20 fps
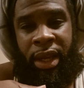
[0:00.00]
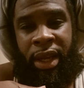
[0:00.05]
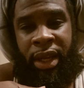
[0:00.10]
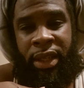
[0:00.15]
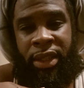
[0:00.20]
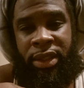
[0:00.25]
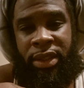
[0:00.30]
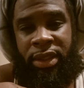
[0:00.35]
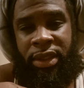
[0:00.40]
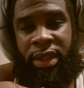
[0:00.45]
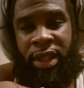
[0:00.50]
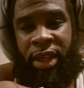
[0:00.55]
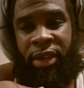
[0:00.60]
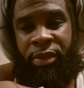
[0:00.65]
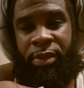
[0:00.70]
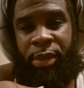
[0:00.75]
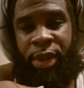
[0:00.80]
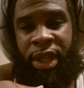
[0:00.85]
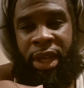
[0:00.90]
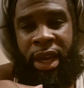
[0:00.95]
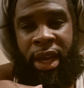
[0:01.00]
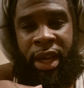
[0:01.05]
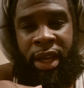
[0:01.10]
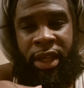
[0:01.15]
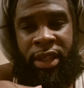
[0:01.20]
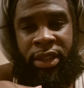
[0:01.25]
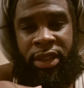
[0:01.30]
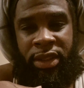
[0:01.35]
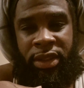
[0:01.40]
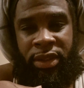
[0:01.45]
ex FBI
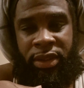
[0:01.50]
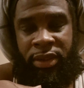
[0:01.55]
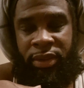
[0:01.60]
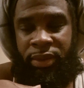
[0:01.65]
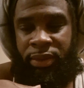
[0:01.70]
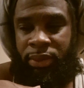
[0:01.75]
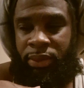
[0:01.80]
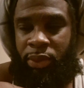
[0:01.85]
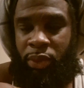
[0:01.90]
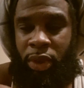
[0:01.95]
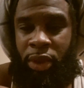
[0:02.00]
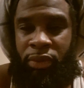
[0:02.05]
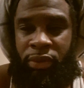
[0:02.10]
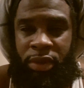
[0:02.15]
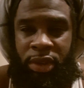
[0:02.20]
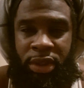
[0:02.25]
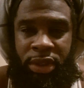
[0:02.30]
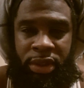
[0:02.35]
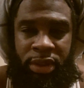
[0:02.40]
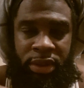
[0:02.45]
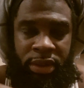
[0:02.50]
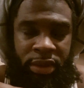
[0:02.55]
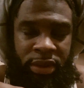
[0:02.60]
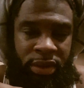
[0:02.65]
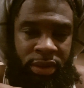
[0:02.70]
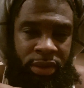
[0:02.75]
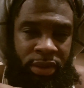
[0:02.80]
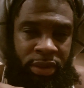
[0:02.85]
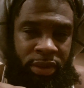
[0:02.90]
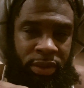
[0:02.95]
agent, worthless.
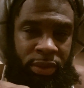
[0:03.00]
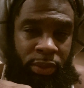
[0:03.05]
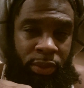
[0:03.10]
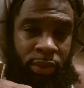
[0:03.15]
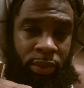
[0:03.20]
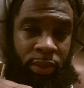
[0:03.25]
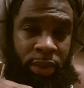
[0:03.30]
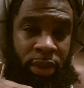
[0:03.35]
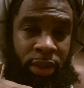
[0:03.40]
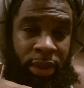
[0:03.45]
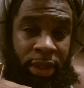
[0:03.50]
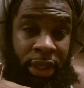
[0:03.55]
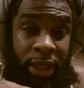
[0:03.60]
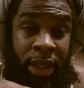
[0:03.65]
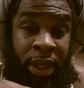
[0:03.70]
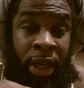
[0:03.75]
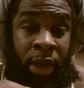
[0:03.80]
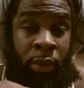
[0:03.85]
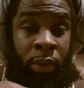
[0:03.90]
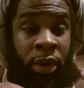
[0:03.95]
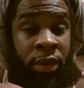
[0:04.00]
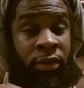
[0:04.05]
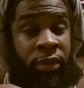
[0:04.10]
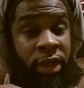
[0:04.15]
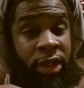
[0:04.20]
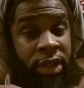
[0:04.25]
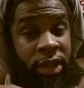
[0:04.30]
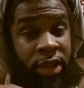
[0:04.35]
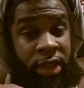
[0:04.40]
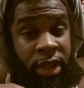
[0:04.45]
Well, he ain't
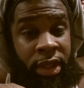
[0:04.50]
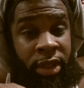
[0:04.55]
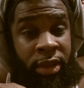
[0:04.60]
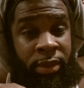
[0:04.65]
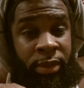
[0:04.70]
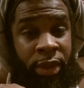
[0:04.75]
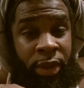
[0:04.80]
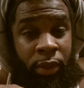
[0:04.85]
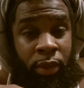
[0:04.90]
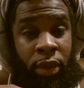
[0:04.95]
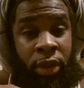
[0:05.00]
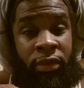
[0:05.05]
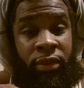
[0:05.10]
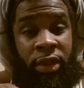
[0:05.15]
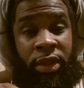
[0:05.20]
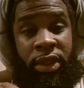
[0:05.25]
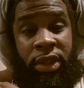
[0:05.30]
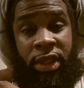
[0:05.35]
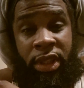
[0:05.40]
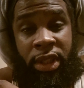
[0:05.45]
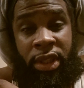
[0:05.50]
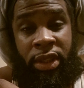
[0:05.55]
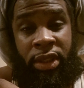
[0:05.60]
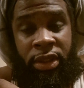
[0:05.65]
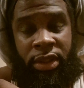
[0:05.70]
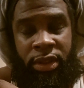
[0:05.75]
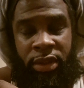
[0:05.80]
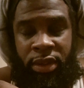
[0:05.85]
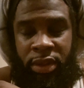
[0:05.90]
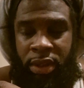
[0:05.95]
worthless to them. He worthless to us.